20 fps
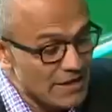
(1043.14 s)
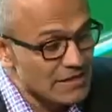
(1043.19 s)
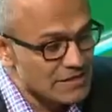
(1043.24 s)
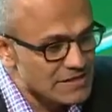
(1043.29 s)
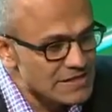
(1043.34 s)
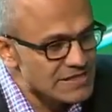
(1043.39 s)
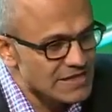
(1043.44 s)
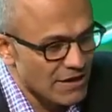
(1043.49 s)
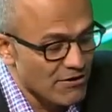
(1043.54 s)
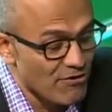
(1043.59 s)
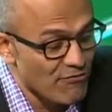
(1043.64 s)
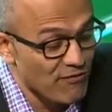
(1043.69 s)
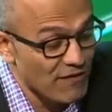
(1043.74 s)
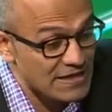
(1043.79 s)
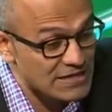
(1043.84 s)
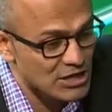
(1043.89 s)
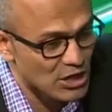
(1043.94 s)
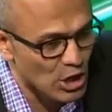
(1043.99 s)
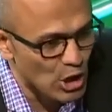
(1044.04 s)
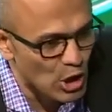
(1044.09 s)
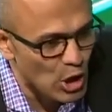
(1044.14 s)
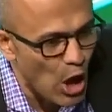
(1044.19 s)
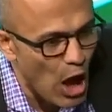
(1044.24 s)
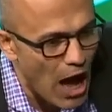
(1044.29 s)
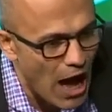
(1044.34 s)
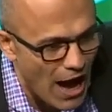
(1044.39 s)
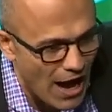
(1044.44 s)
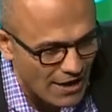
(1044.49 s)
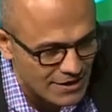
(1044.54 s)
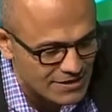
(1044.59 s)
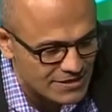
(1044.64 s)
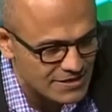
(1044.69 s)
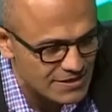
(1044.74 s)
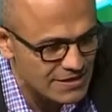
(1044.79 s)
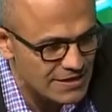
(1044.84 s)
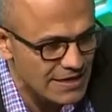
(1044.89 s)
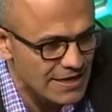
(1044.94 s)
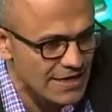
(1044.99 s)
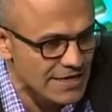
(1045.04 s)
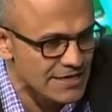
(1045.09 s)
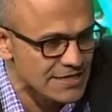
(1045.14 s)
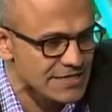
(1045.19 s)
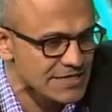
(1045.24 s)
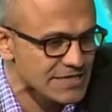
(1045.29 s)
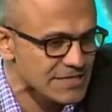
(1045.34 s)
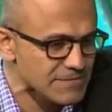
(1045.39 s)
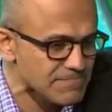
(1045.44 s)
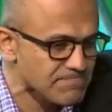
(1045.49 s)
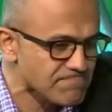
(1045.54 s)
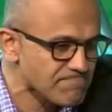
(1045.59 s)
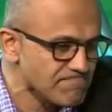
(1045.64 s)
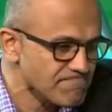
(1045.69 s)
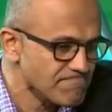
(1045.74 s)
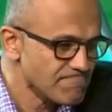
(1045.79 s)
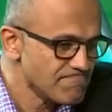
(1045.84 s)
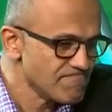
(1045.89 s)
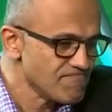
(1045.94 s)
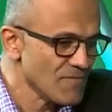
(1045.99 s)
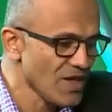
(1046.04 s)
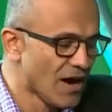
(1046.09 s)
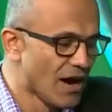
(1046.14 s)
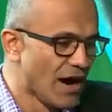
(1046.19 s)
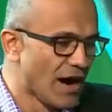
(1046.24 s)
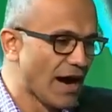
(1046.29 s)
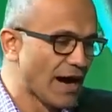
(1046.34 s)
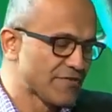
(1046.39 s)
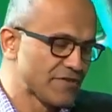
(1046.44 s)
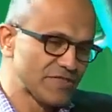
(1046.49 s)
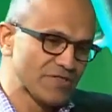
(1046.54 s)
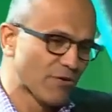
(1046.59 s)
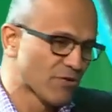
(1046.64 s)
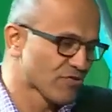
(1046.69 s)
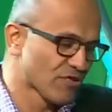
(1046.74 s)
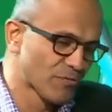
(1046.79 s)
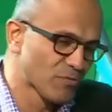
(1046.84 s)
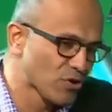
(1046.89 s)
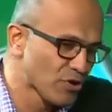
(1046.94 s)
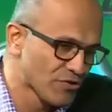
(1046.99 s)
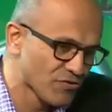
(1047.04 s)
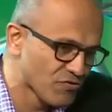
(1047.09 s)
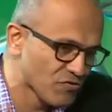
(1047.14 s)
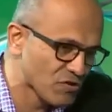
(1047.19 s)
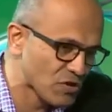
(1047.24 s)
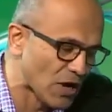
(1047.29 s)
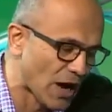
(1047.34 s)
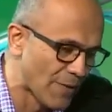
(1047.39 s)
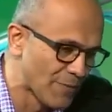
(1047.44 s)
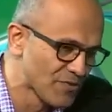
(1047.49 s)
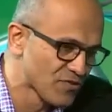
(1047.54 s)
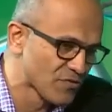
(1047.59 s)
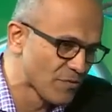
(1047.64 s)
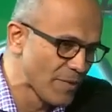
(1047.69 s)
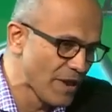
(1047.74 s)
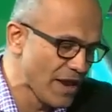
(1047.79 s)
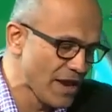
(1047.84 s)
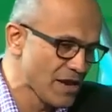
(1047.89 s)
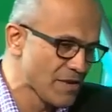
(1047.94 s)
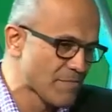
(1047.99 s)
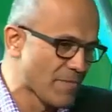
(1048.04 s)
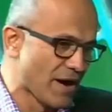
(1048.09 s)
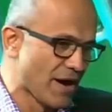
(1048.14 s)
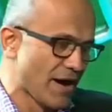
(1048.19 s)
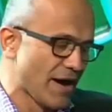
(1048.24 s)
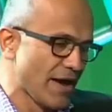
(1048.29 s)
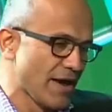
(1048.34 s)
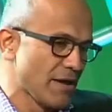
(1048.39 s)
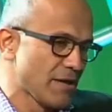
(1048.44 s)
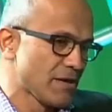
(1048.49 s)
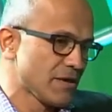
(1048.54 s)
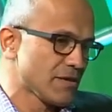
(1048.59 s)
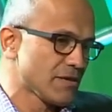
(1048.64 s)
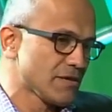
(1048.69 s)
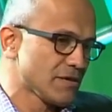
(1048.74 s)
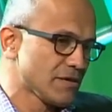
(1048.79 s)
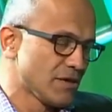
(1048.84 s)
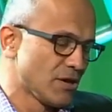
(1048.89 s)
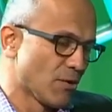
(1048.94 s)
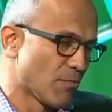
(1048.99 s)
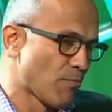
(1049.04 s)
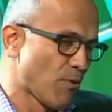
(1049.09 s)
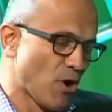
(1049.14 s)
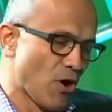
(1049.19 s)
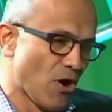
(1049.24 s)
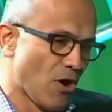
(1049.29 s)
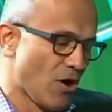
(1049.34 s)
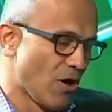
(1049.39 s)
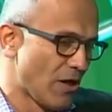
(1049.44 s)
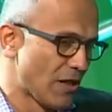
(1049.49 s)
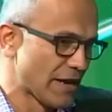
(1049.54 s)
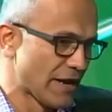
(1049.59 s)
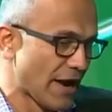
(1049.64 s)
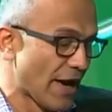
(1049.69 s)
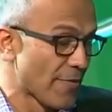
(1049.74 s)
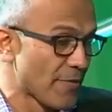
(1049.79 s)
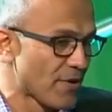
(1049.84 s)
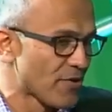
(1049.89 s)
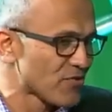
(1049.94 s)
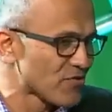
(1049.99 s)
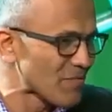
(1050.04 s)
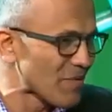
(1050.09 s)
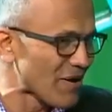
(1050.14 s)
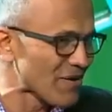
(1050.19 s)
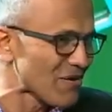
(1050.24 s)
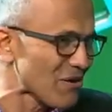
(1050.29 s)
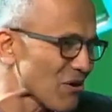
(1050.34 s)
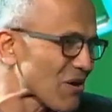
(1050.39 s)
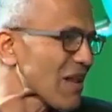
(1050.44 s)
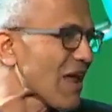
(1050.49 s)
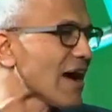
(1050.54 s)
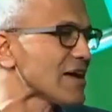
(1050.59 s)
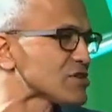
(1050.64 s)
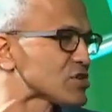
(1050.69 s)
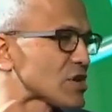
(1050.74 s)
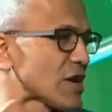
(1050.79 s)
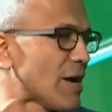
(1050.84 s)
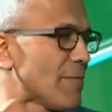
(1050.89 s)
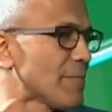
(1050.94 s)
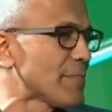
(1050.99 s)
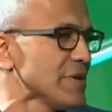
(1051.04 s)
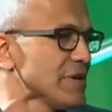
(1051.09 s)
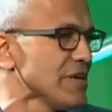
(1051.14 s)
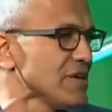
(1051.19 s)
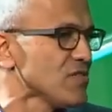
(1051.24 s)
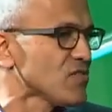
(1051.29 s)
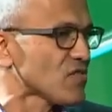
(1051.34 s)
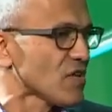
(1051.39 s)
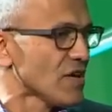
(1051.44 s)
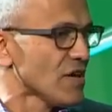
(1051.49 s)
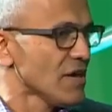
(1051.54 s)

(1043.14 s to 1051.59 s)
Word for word: the things I reflected a lot is I think there were some good comments made by Paul and others about, look, large companies